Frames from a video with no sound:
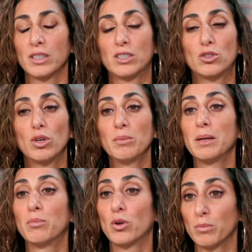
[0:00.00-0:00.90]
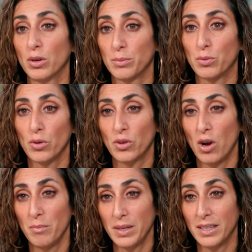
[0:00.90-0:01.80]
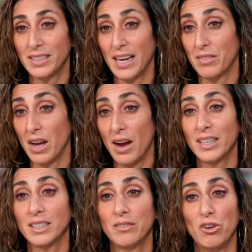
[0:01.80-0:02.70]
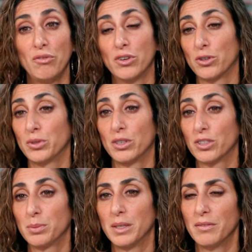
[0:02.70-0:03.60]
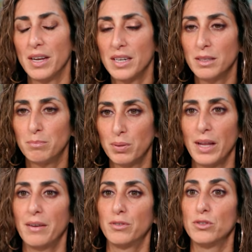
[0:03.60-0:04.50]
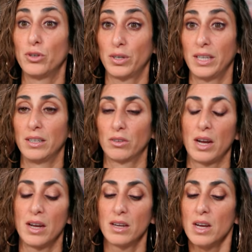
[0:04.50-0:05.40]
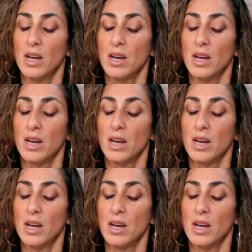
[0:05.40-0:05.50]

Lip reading: extremely important part of the protocol because they have the highest level of nourishment of any plant food you can eat, okay?